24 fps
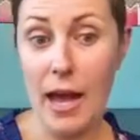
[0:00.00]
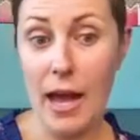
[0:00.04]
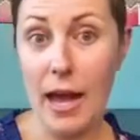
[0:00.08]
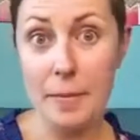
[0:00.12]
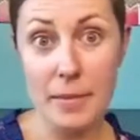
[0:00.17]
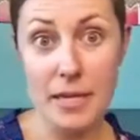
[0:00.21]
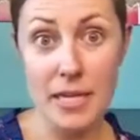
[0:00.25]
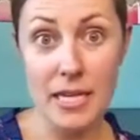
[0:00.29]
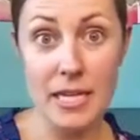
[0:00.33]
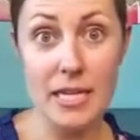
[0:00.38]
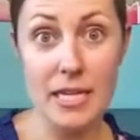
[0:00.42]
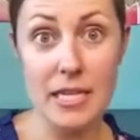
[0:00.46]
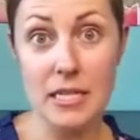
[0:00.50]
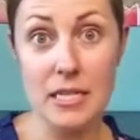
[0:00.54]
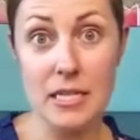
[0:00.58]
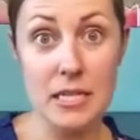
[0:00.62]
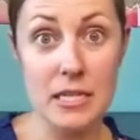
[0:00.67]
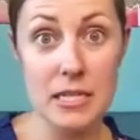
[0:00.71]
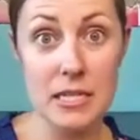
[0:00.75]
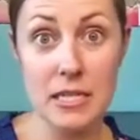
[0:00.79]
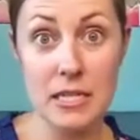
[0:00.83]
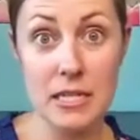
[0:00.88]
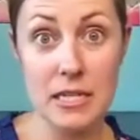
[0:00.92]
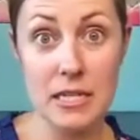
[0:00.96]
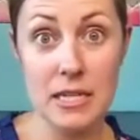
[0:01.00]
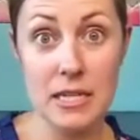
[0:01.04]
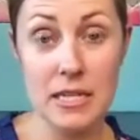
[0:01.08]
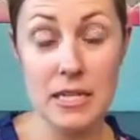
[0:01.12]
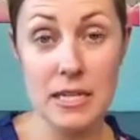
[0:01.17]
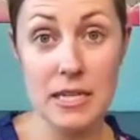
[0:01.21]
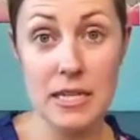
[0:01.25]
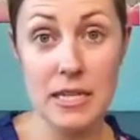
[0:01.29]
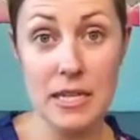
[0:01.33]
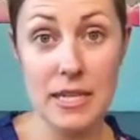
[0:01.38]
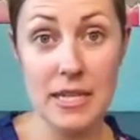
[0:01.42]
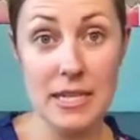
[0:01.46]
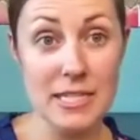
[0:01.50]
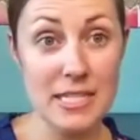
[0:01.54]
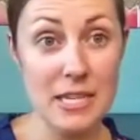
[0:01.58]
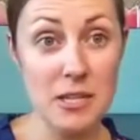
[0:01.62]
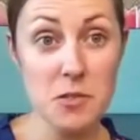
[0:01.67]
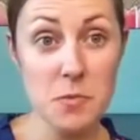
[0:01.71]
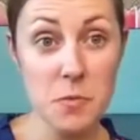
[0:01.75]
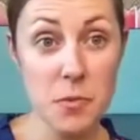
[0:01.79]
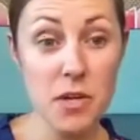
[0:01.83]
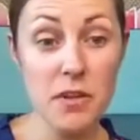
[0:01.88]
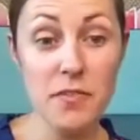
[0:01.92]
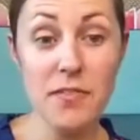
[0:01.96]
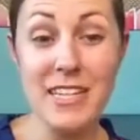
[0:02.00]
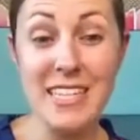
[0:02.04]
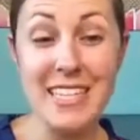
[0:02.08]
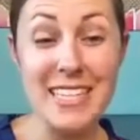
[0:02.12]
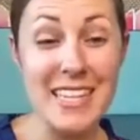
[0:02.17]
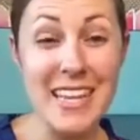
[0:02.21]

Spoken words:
I mean, it sounds perfect.